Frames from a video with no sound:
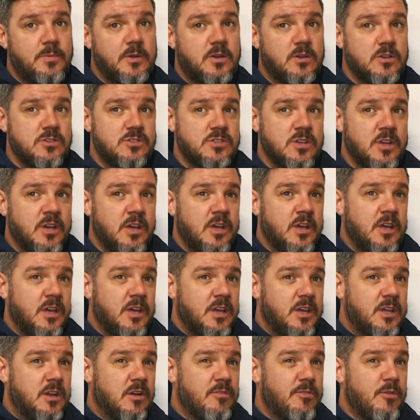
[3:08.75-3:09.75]
because
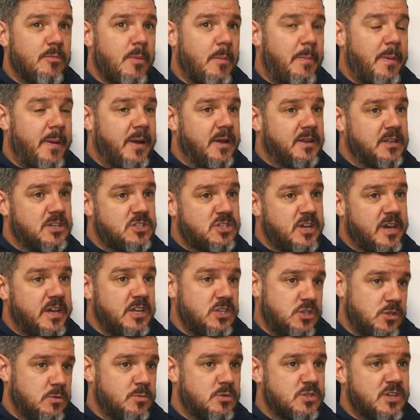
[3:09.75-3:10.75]
you know, if I'm a player in the
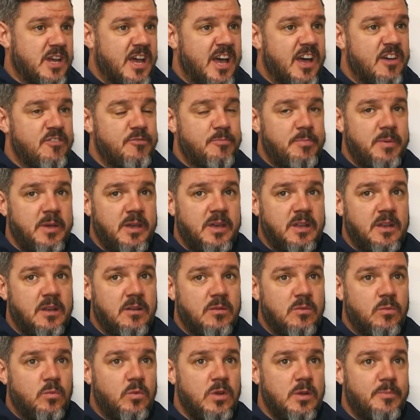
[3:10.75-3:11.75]
changing room, which I have been,
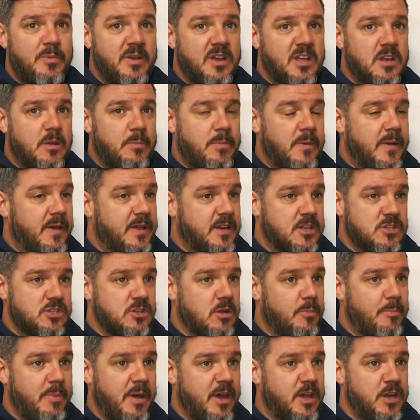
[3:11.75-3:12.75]
and we bring in a player that's
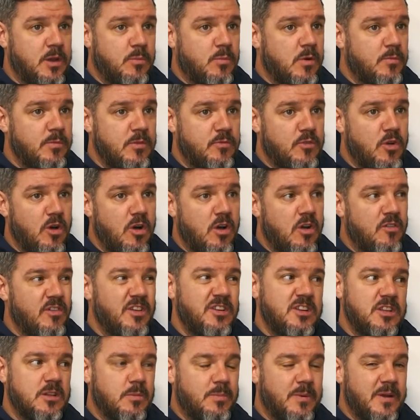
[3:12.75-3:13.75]
not better than what we've got
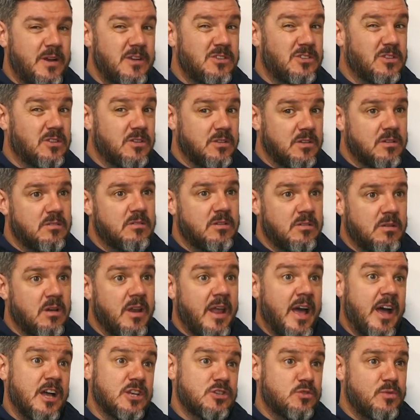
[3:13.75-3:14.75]
already, the players are
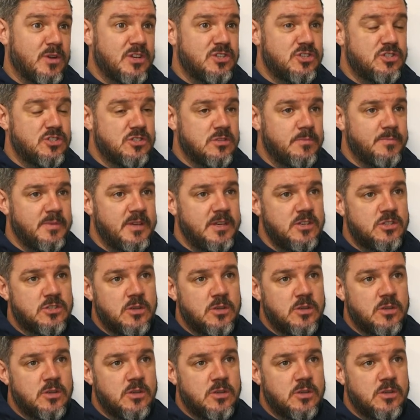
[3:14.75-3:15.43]
going to ask questions of me.